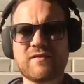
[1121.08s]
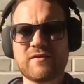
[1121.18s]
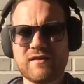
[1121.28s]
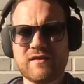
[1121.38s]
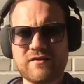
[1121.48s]

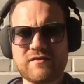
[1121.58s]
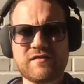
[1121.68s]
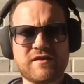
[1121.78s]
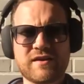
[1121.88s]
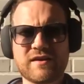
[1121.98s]
certainly
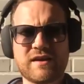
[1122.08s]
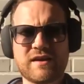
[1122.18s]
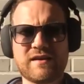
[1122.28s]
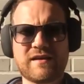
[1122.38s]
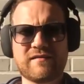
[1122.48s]
interesting, and
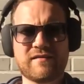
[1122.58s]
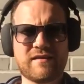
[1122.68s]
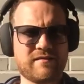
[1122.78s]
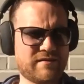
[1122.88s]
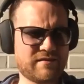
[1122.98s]
I guess
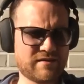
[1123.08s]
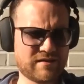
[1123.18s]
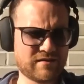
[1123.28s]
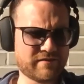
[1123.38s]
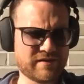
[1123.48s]
a
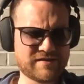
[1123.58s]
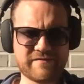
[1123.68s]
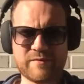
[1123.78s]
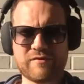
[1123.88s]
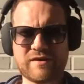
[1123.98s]
lot of things have
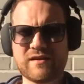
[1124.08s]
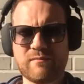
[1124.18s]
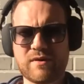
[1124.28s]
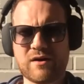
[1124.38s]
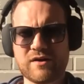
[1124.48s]
been written
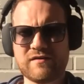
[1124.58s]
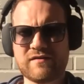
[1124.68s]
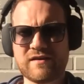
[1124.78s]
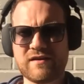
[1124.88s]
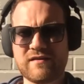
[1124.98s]
about it,
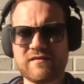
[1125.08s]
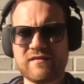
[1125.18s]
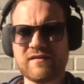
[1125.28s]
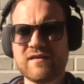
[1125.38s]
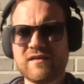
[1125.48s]
and
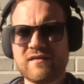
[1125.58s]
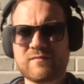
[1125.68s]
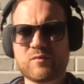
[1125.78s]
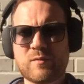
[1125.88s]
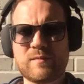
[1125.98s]
there's
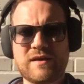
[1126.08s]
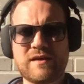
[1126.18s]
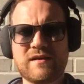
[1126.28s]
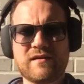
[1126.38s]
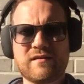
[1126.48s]
probably